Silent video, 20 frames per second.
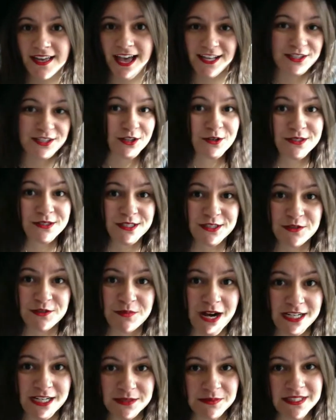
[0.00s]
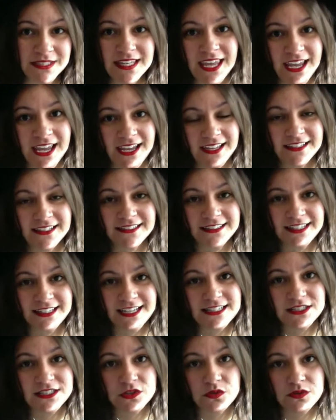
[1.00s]
as close as you possibly can
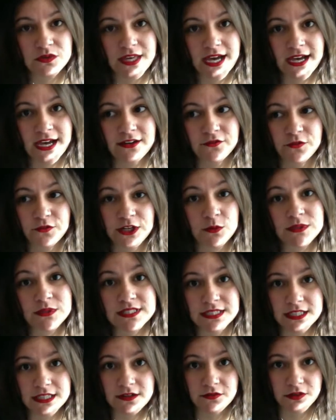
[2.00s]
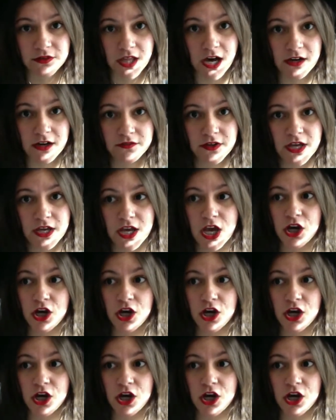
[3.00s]
get to that frequency of love.